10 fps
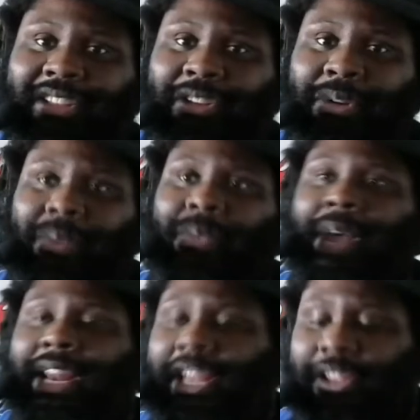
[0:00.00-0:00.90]
you know,
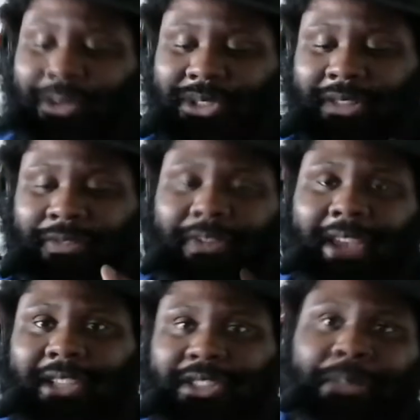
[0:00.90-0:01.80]
why not use the
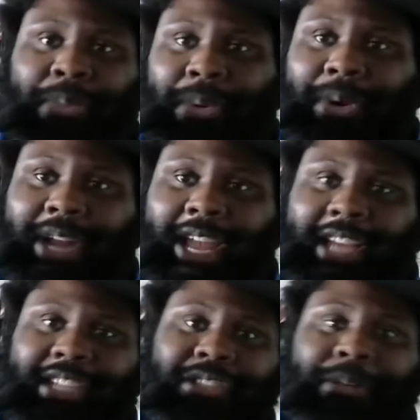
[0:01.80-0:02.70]
fan support
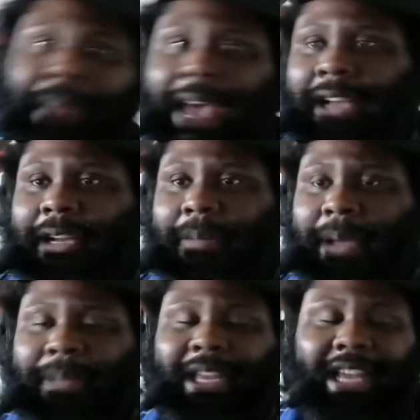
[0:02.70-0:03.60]
as your backup? I
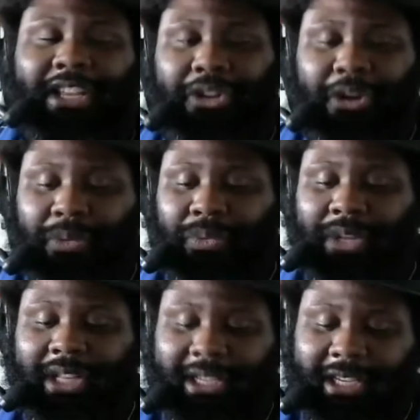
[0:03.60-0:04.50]
mean, you don't
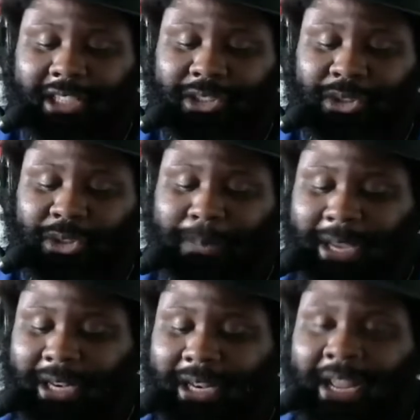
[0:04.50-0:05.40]
really need to
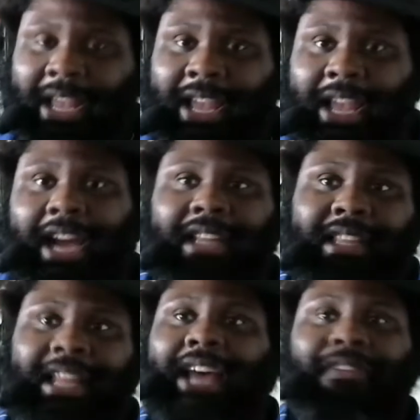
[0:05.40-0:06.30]
spend a
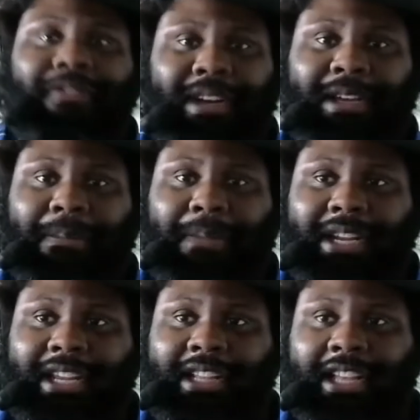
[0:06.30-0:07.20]
lot of fucking
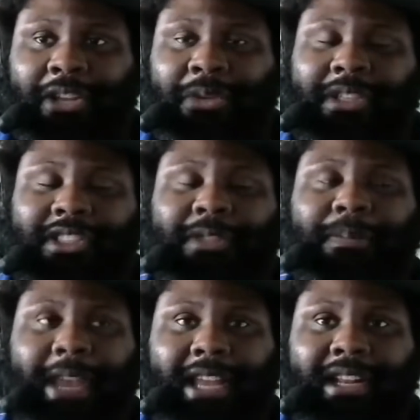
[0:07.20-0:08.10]
money. Like, you could
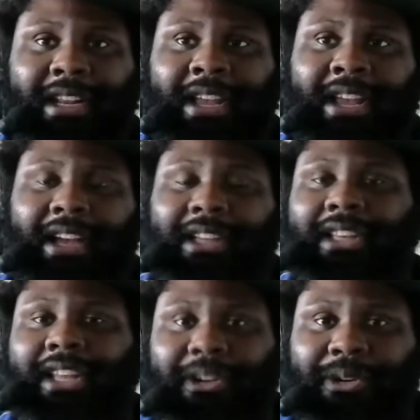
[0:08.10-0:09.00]
spend a
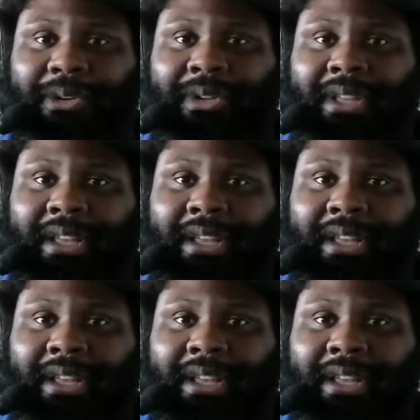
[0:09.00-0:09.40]
little